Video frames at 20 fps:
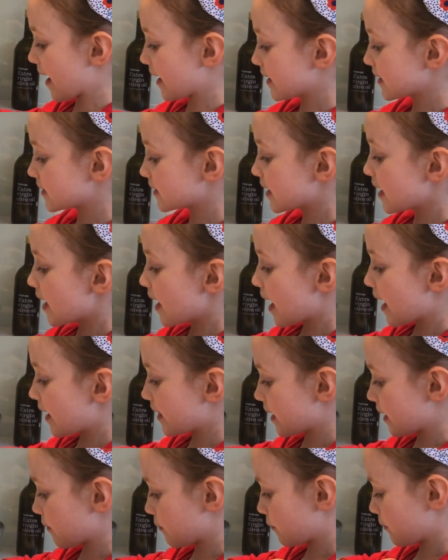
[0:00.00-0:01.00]
eggs and
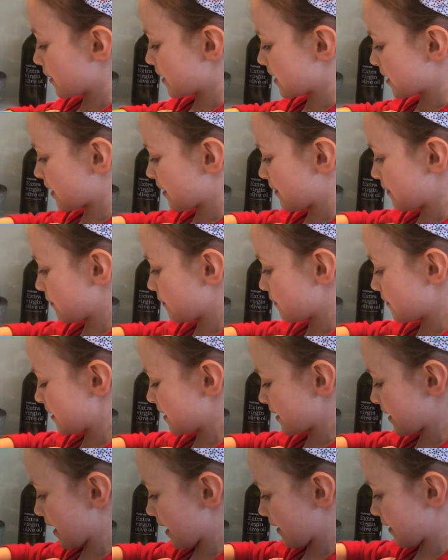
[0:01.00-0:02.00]
then whisk it all
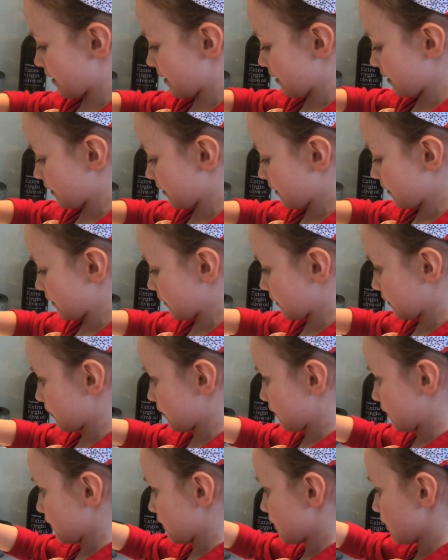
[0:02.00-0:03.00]
together
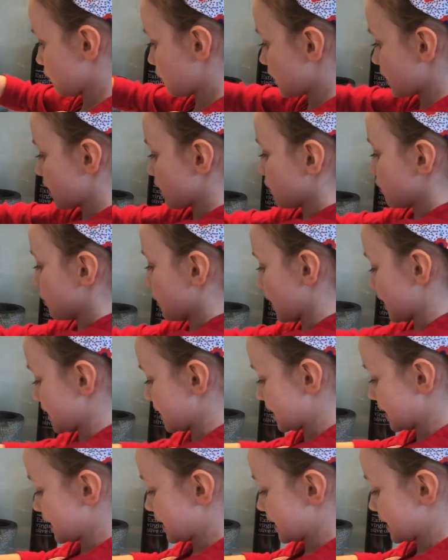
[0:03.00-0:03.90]
with a whisk.